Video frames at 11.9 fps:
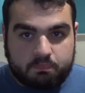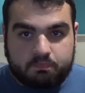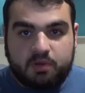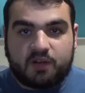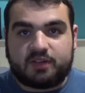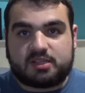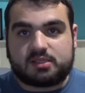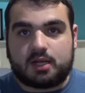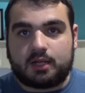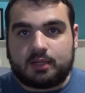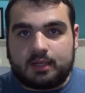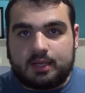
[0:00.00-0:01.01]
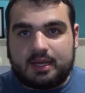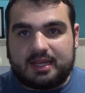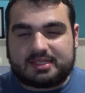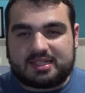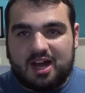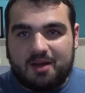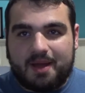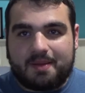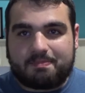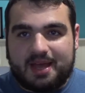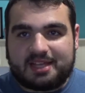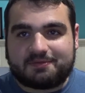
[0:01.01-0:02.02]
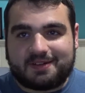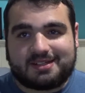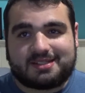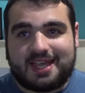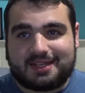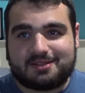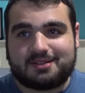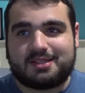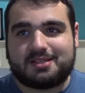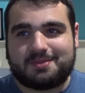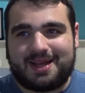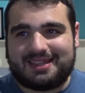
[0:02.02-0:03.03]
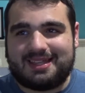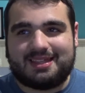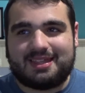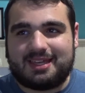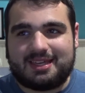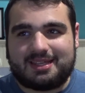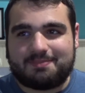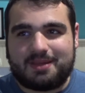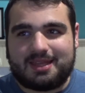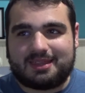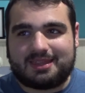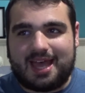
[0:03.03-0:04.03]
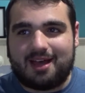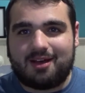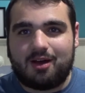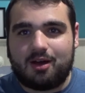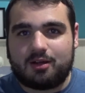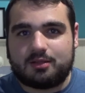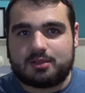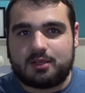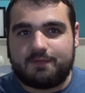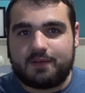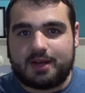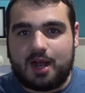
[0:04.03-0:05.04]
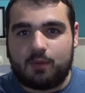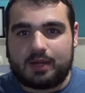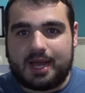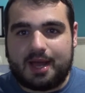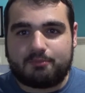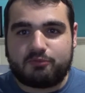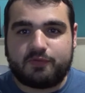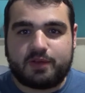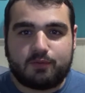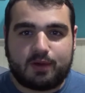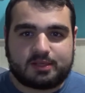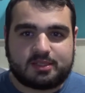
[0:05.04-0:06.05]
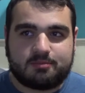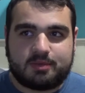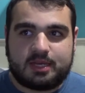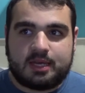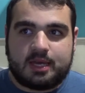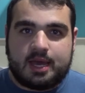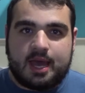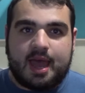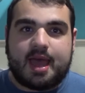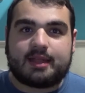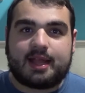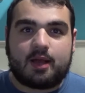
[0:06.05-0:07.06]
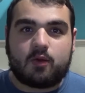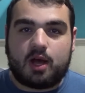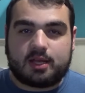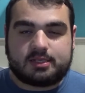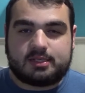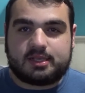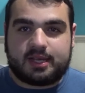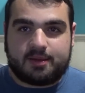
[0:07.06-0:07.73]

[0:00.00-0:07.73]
perfect start. It's called My Best Friend's Exorcism. I didn't think it'd be that hard to figure out what kind of movie it wants to be, and I watched this on